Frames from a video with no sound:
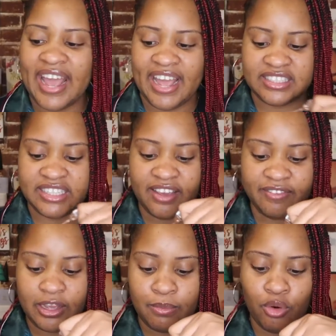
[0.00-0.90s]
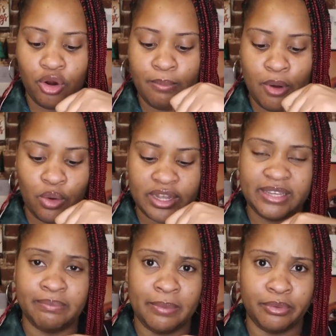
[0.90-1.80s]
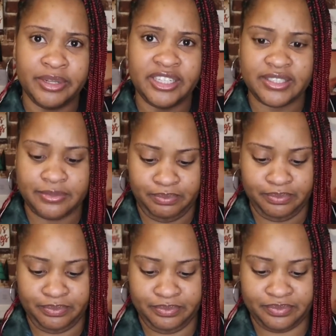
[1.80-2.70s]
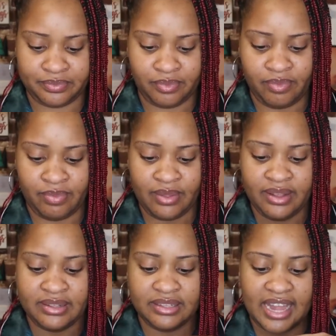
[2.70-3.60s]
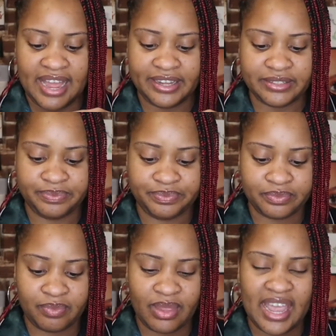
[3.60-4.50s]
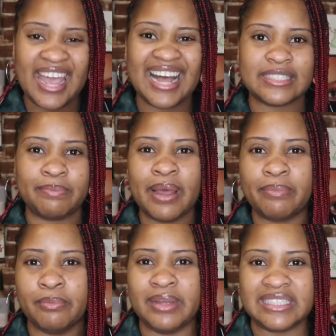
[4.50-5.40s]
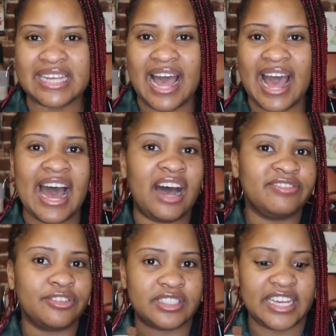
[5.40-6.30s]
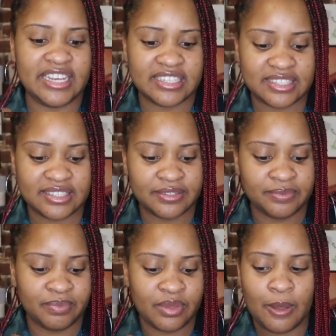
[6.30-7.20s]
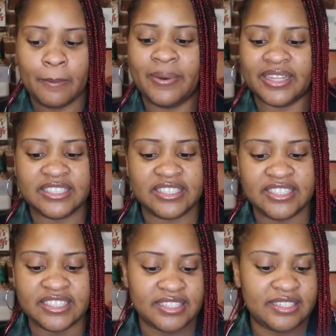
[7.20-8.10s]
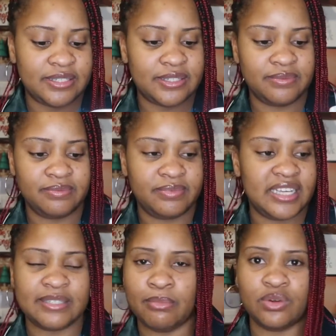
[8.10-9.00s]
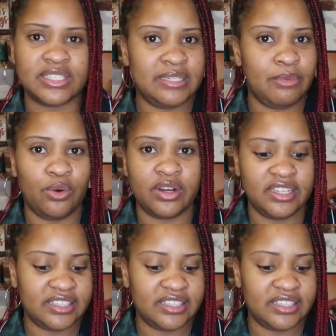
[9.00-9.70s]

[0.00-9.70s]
It's giving more mocha than peppermint. Like, it has a peppermint aftertaste. But it's just, it's mostly mocha.